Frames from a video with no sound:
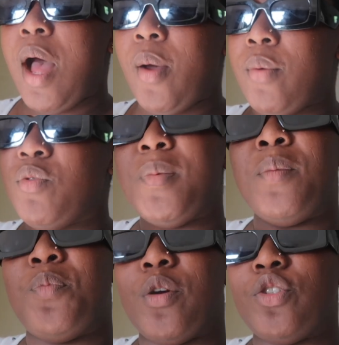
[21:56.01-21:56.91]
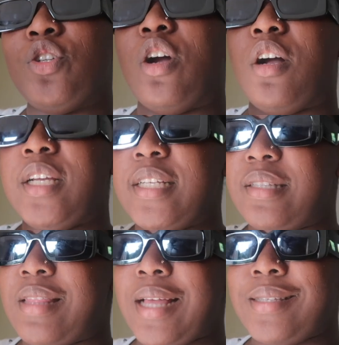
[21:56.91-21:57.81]
And when we mean Portugal,
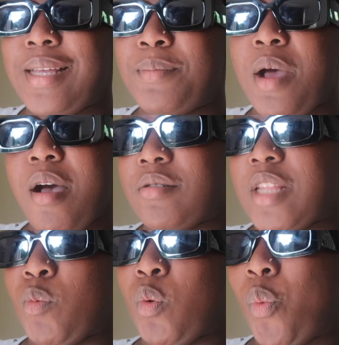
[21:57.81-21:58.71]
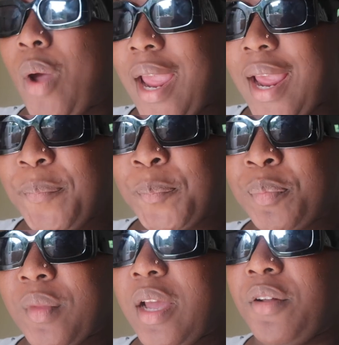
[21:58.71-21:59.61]
is that same house that we were
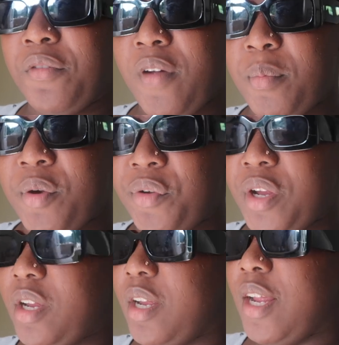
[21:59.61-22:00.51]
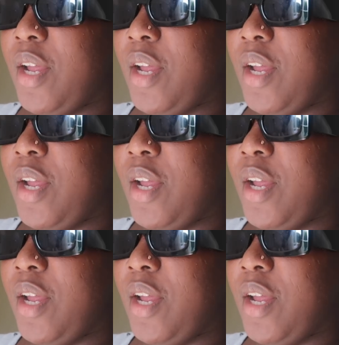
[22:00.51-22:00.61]
in February